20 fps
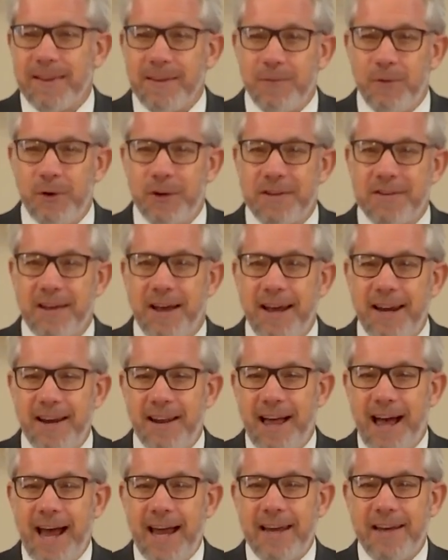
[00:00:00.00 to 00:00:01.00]
For a title,
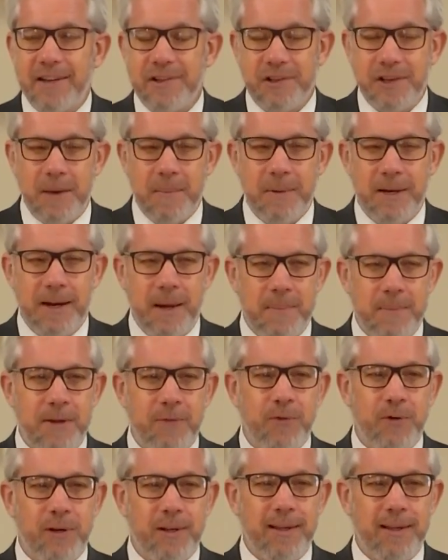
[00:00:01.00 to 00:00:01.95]
I just summed it up differently